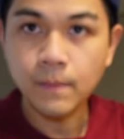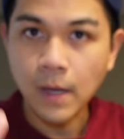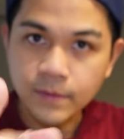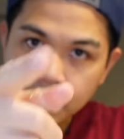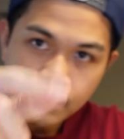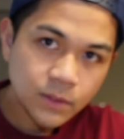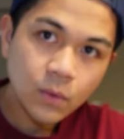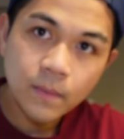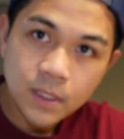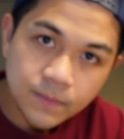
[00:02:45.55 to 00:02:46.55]
I'm still so
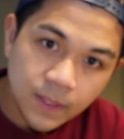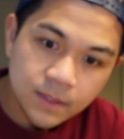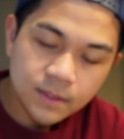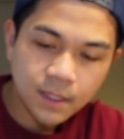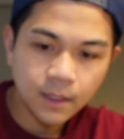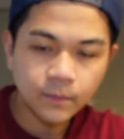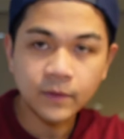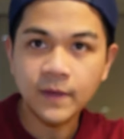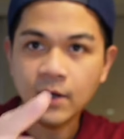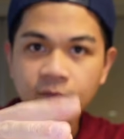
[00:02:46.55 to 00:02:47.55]
amazed by this camera
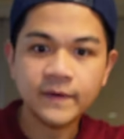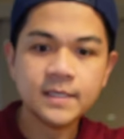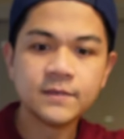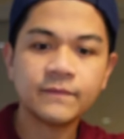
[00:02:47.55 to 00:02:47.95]
and how fast it